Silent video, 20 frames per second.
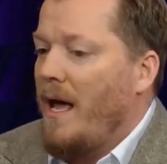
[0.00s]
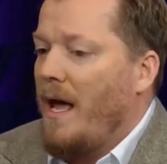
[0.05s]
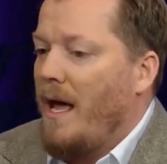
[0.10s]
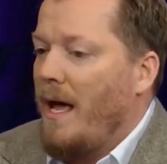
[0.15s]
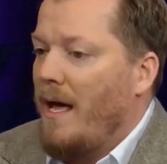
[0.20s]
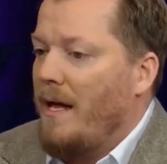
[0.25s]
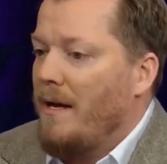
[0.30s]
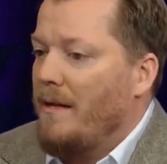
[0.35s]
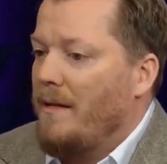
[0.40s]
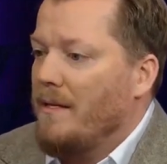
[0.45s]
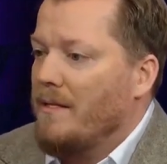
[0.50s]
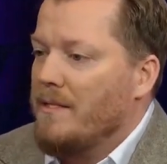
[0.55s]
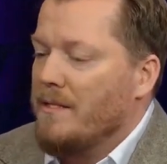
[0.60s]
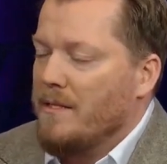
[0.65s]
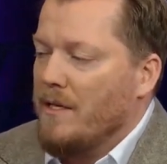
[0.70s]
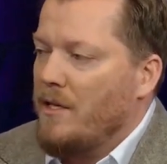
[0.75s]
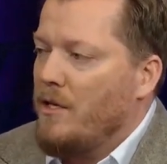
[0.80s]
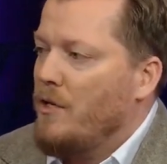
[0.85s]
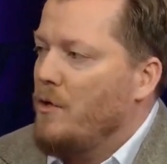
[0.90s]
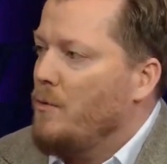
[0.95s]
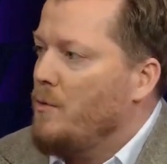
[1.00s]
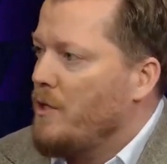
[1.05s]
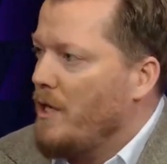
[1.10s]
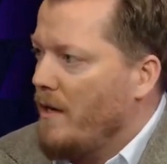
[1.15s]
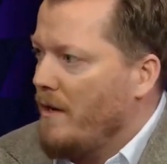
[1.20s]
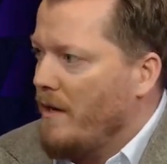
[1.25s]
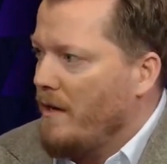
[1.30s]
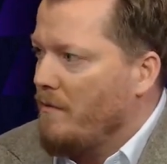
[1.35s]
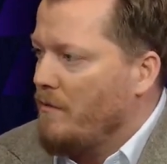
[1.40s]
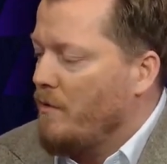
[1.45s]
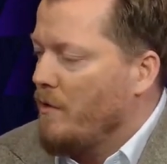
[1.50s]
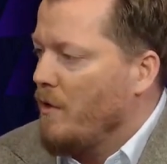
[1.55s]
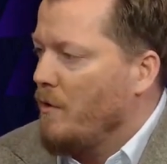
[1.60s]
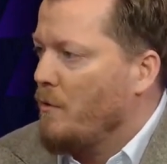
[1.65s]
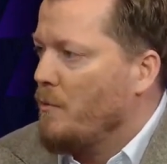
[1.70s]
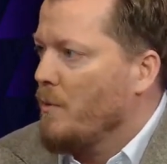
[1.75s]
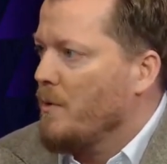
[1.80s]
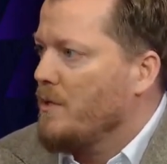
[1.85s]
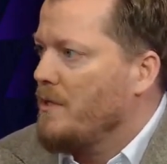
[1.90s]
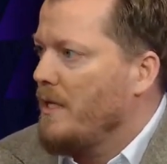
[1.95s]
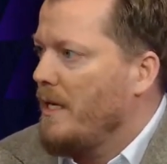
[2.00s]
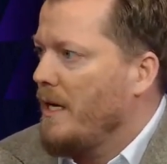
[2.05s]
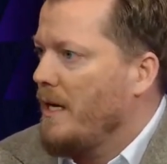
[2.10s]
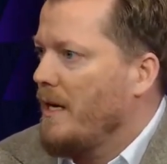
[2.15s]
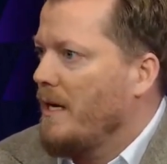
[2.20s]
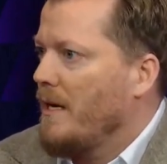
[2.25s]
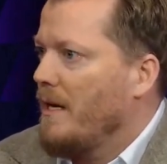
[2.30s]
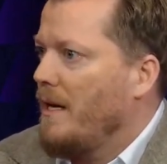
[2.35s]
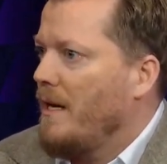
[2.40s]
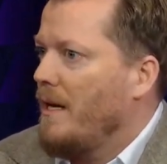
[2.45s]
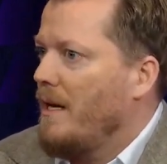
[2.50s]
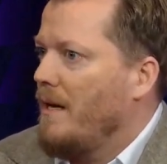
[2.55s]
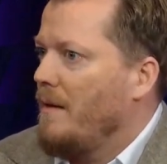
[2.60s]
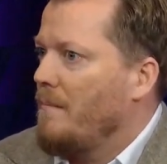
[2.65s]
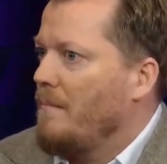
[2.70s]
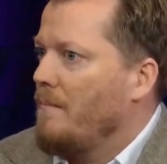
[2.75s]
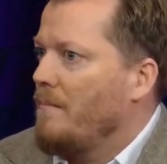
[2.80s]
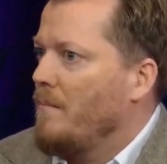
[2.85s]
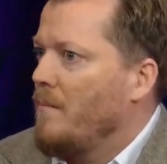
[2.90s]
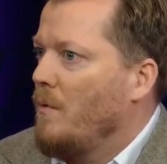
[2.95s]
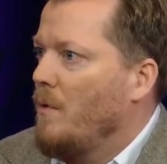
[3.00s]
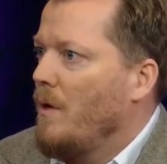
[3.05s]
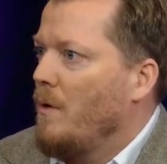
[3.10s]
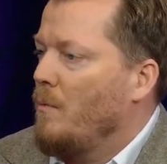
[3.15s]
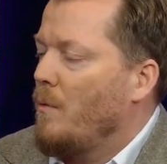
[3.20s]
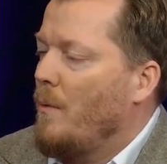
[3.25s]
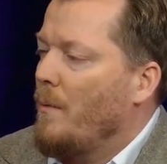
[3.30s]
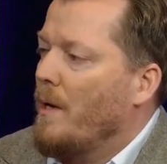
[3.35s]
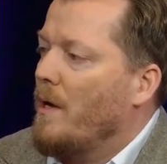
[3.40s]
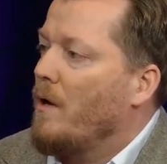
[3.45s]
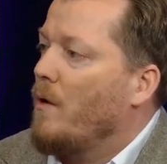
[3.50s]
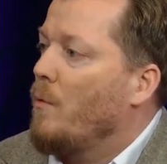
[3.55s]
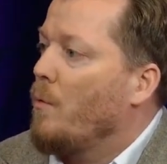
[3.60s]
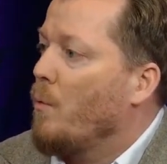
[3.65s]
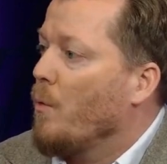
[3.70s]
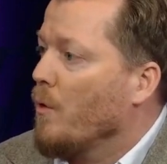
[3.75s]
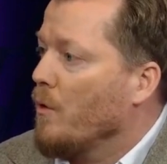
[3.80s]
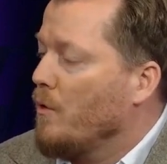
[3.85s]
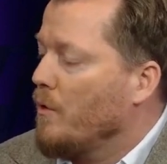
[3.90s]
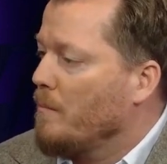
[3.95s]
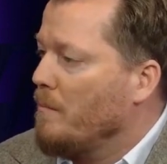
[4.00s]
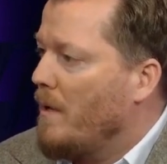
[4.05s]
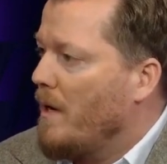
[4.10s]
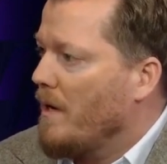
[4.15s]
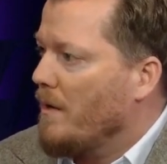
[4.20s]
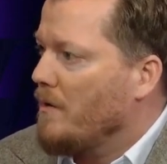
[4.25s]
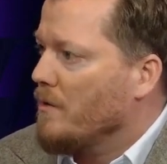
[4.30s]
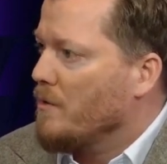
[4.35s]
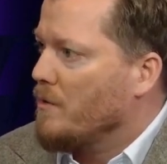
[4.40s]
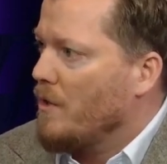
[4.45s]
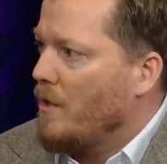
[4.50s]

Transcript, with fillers: And this is a huge area of growth. We're seeing what we call world models.